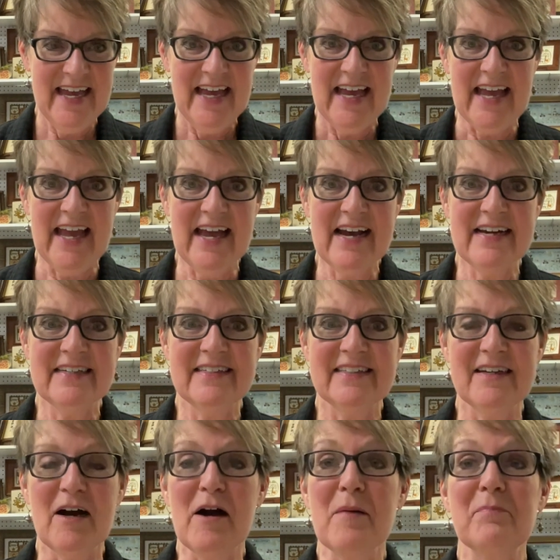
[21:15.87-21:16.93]
And
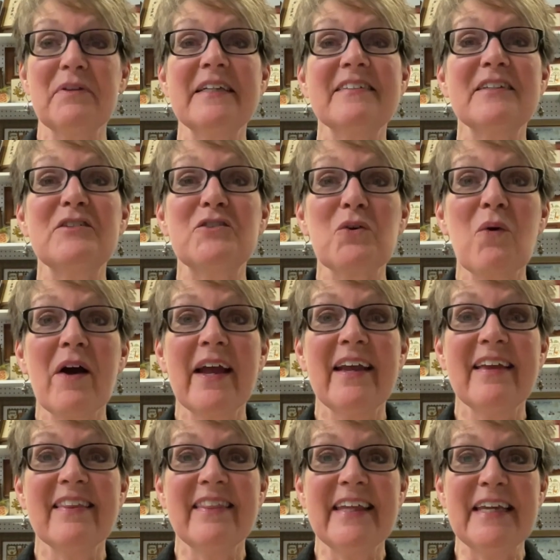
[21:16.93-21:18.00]
please
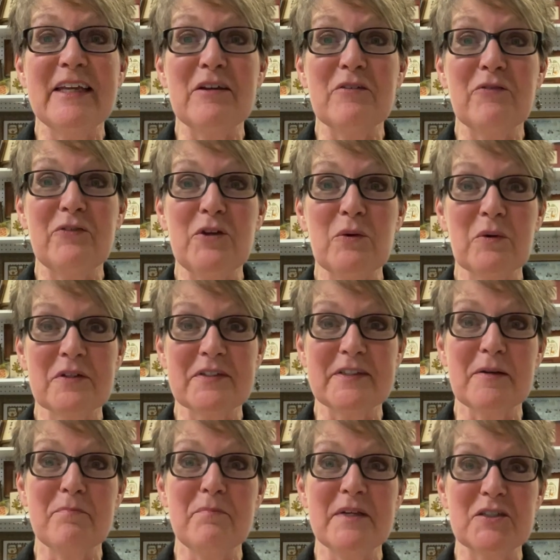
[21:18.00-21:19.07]
enjoy the viewer
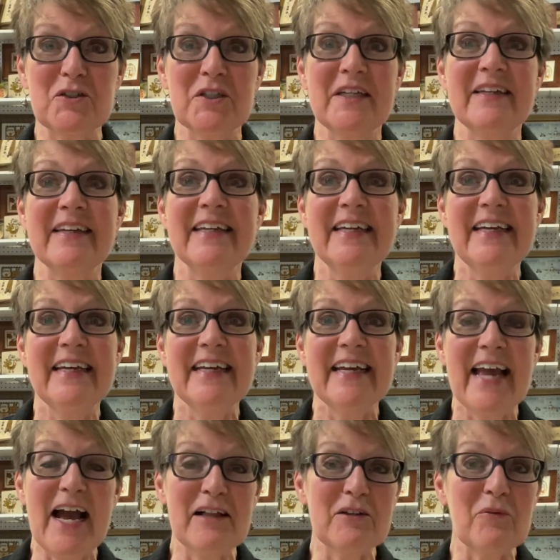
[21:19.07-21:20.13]
submission
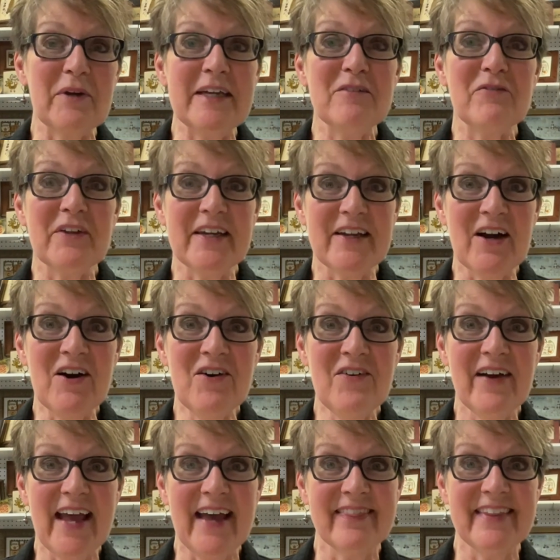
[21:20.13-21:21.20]
Halloween video
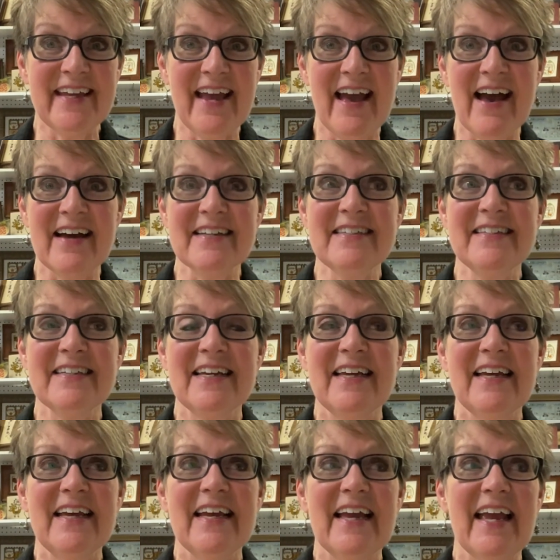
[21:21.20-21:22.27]
at the end,
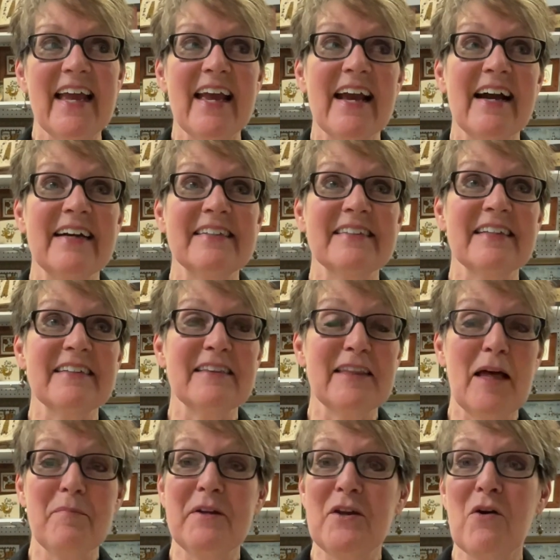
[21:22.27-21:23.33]
and
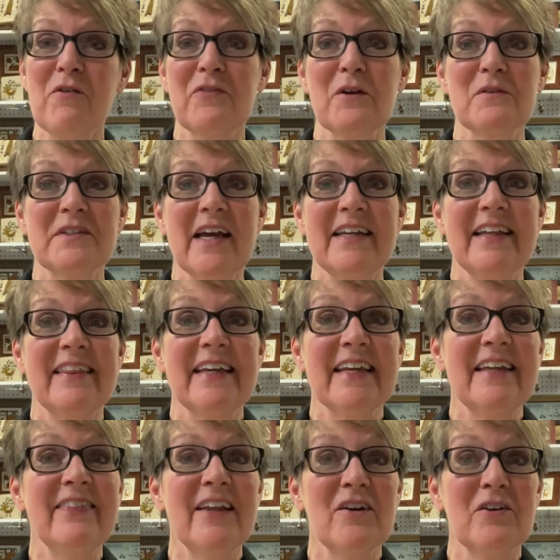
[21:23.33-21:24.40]
let me know if there's anything
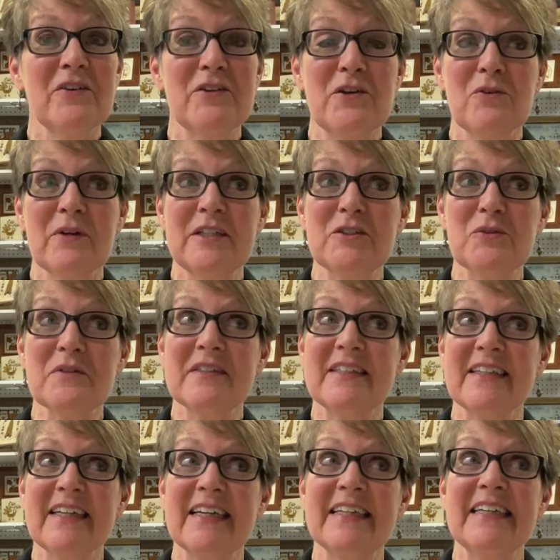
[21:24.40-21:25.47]
in there you're interested
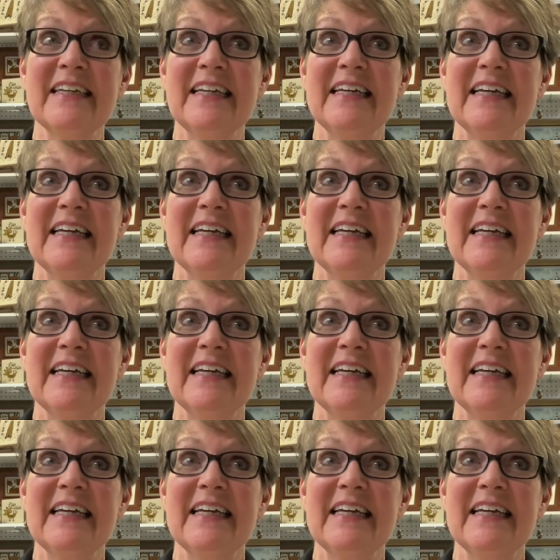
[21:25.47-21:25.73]
in.